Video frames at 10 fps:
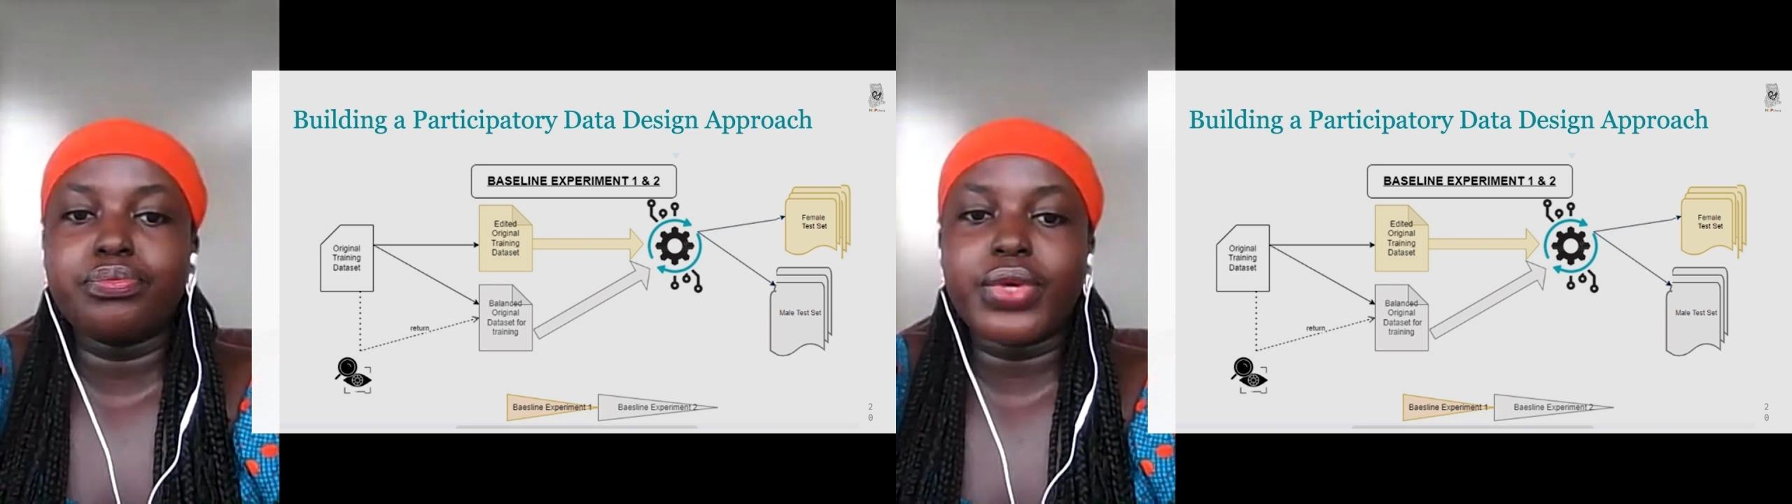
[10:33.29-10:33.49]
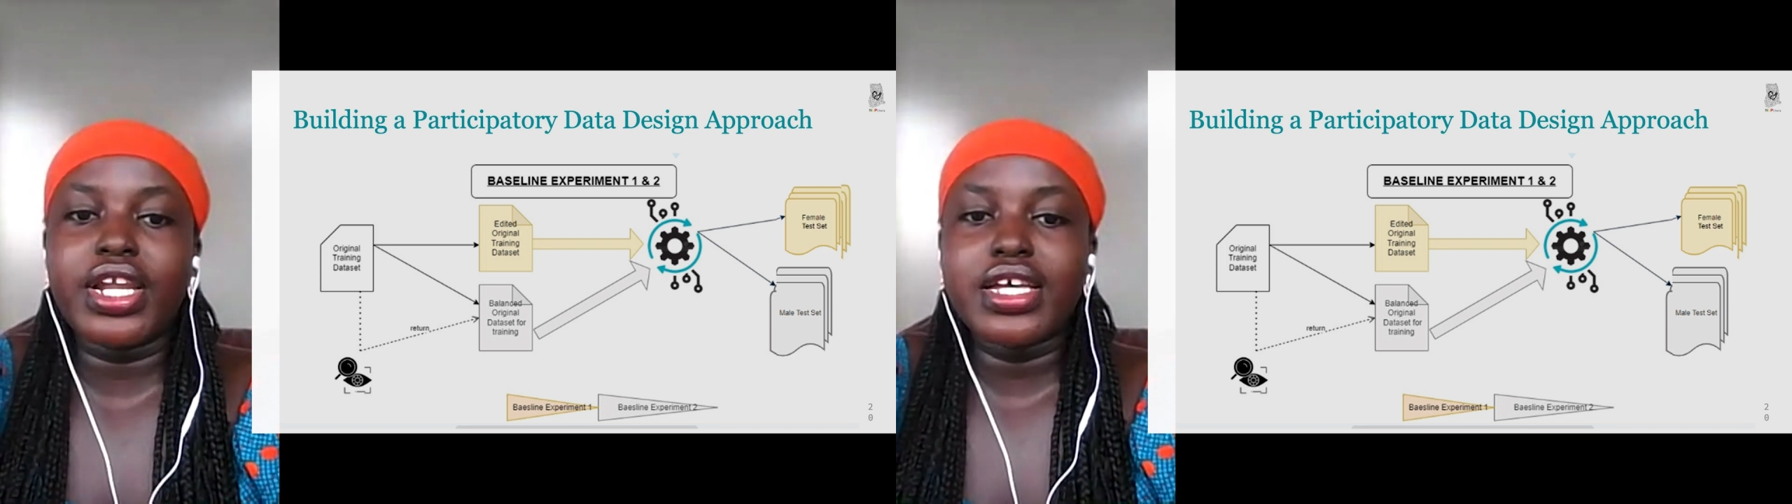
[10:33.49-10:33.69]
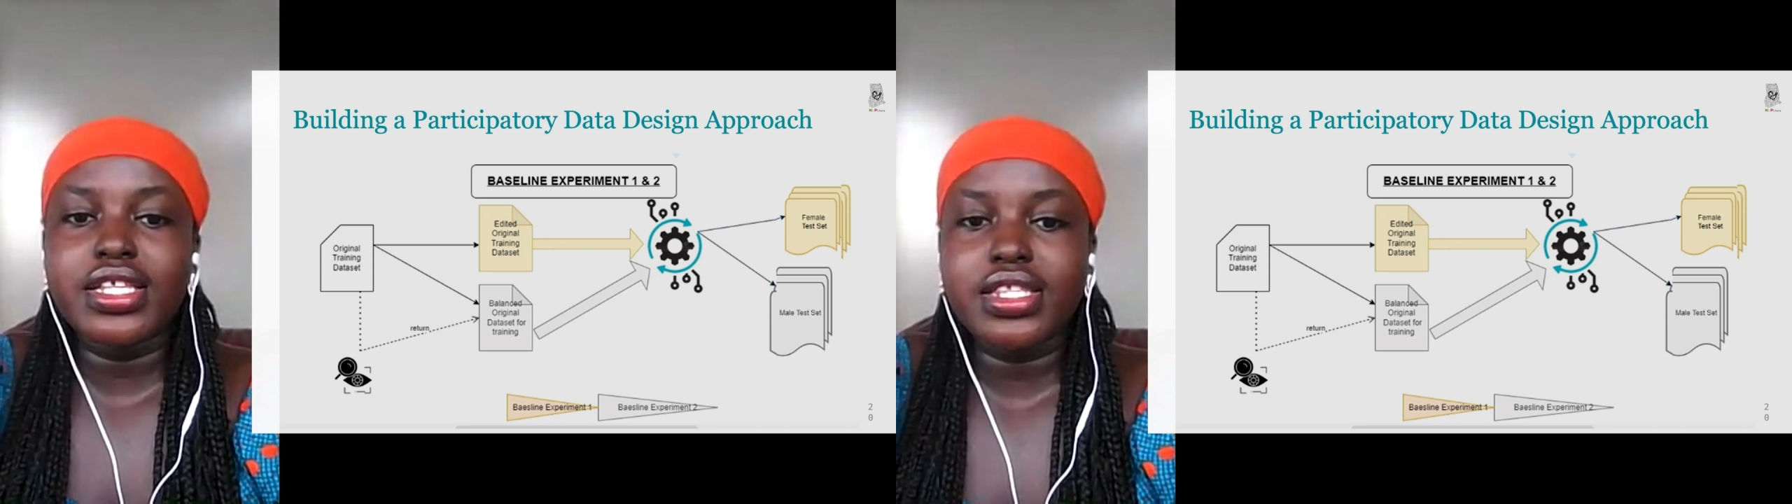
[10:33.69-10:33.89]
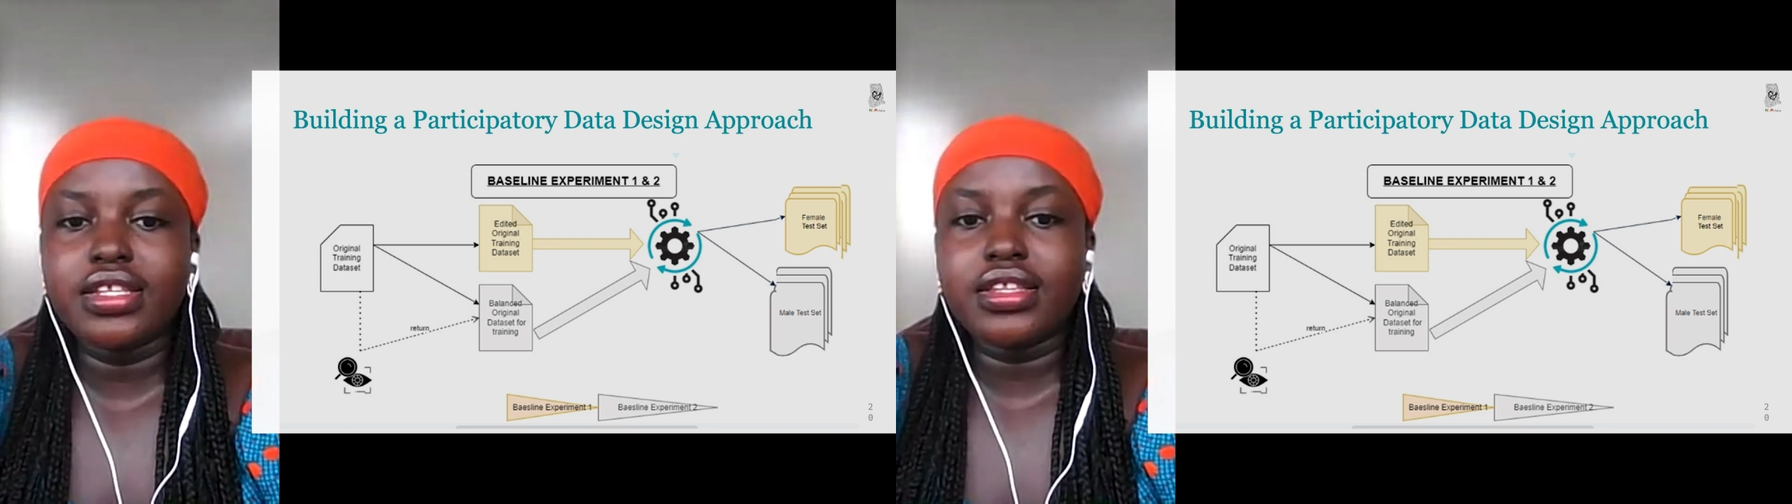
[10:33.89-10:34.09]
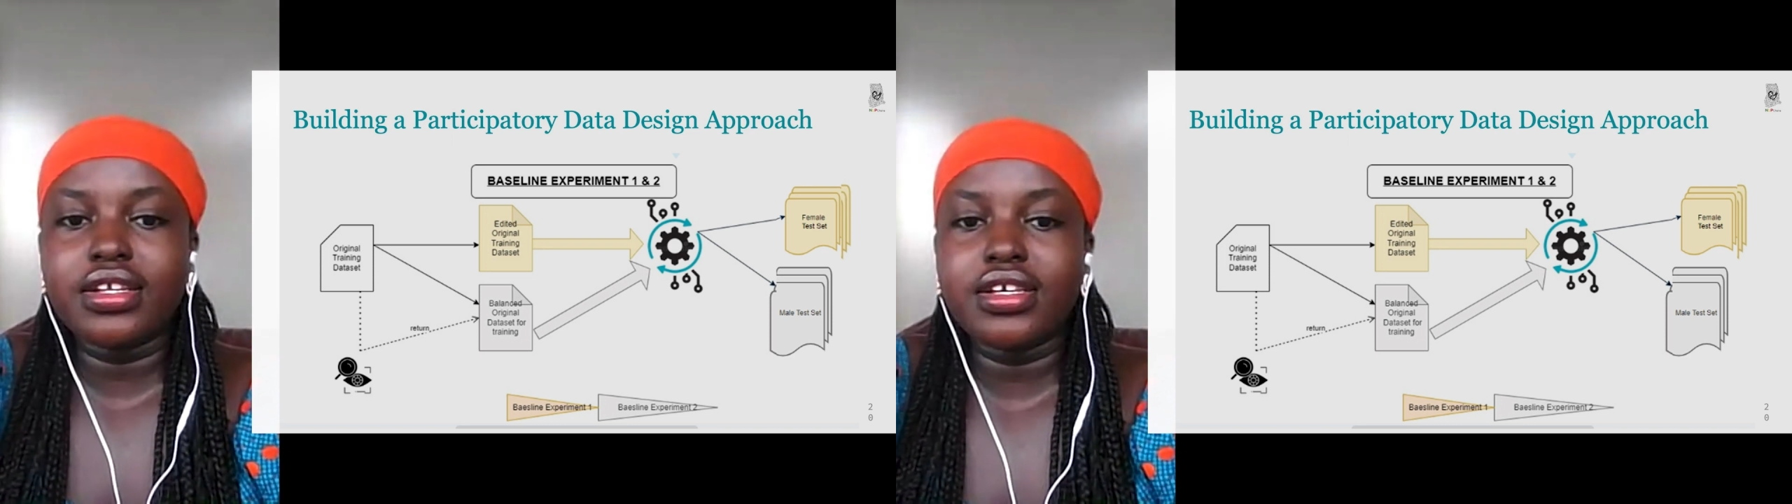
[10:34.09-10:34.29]

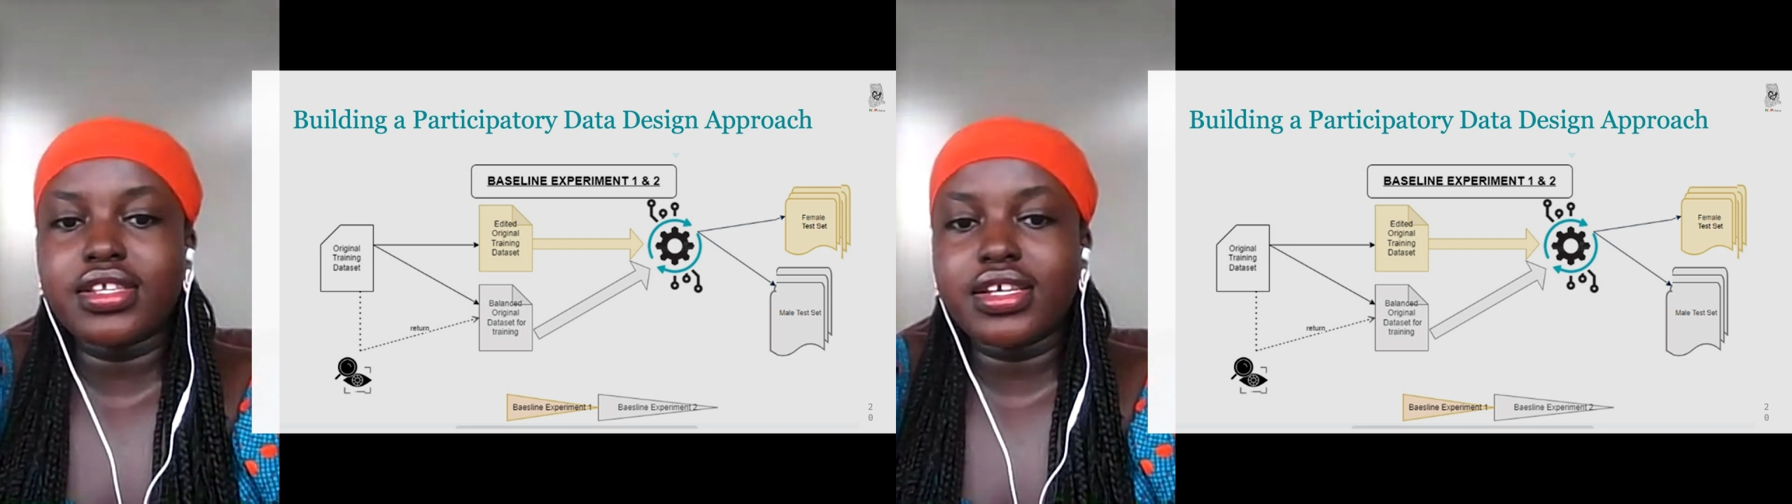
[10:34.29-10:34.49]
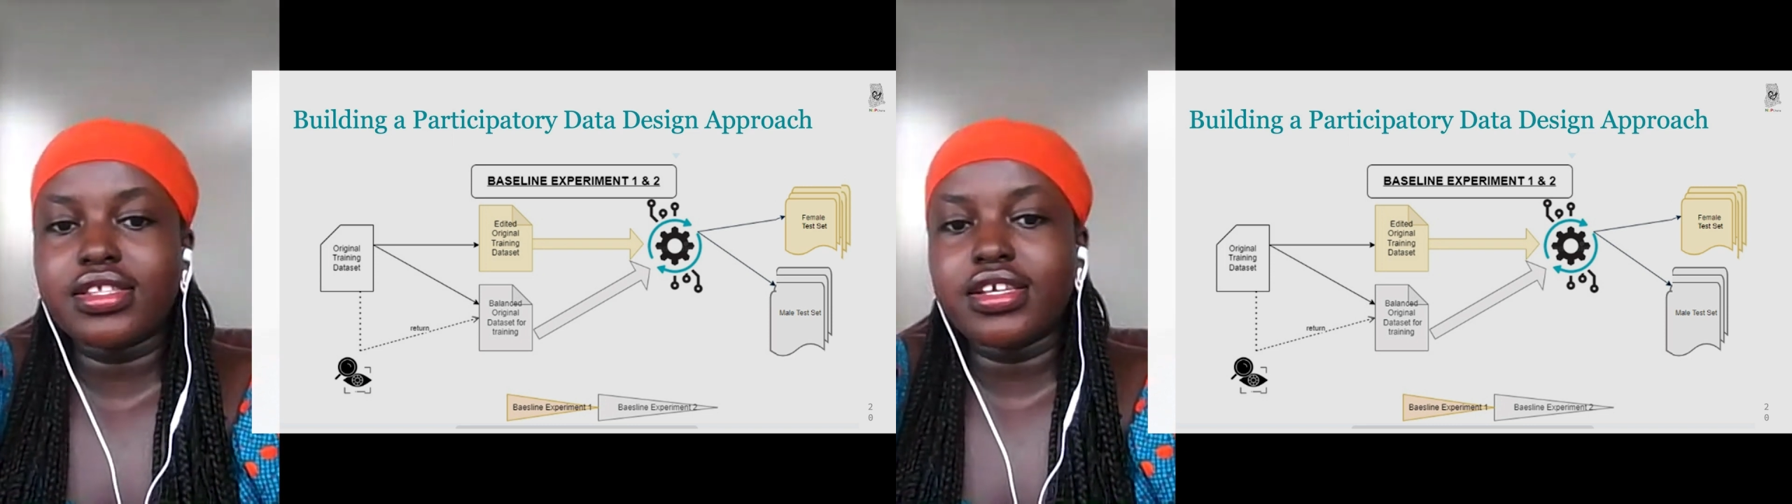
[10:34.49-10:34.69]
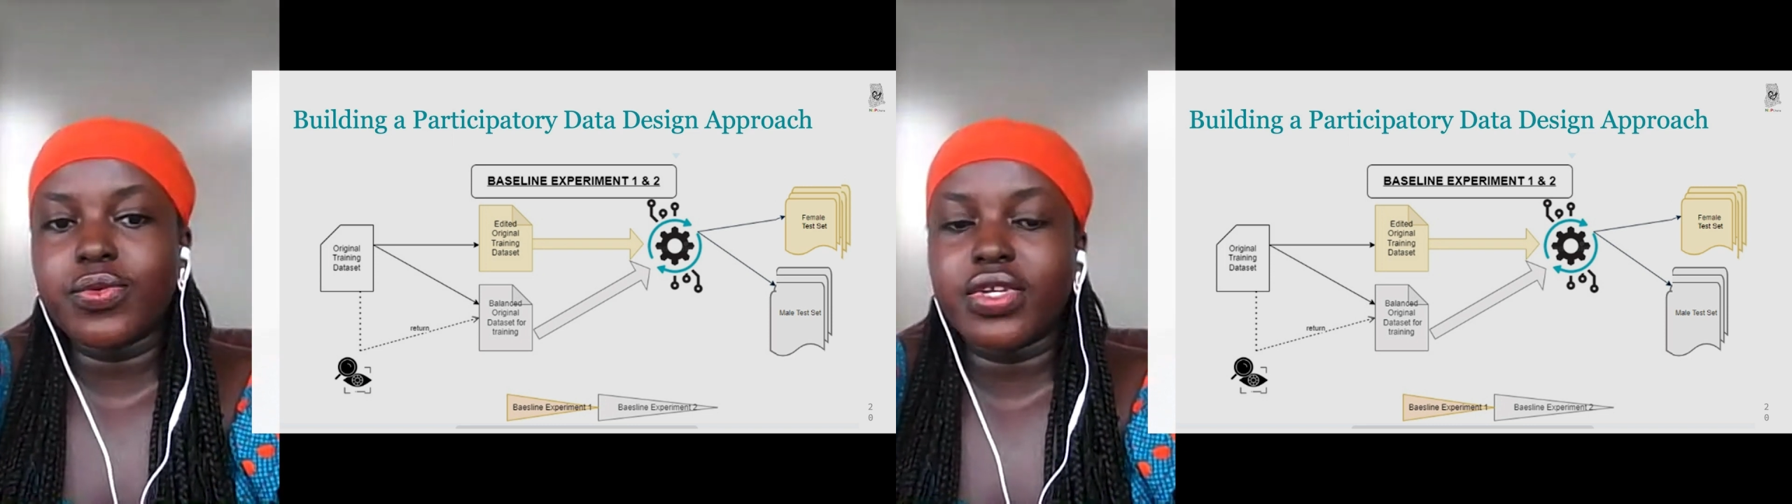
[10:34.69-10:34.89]
balancing the data sets.